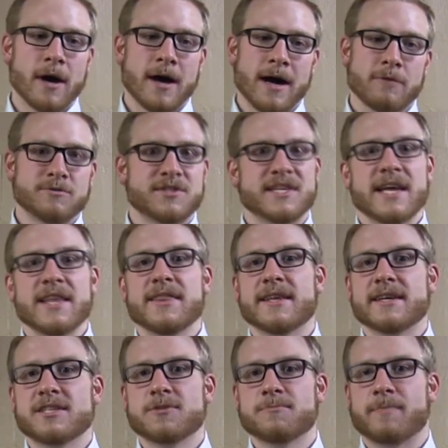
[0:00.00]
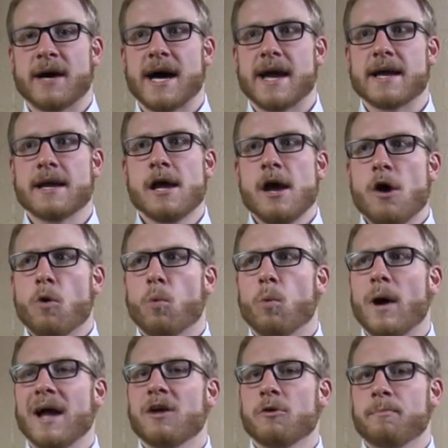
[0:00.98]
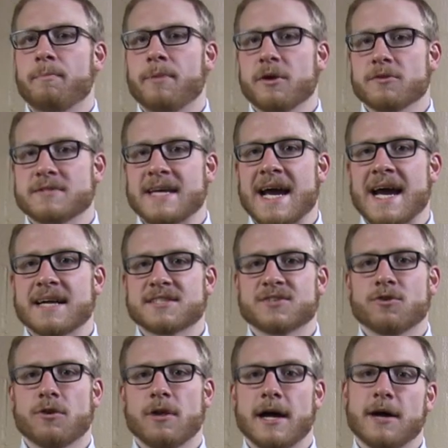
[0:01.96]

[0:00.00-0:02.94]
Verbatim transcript: I was sent this by Wild Bill Tactical.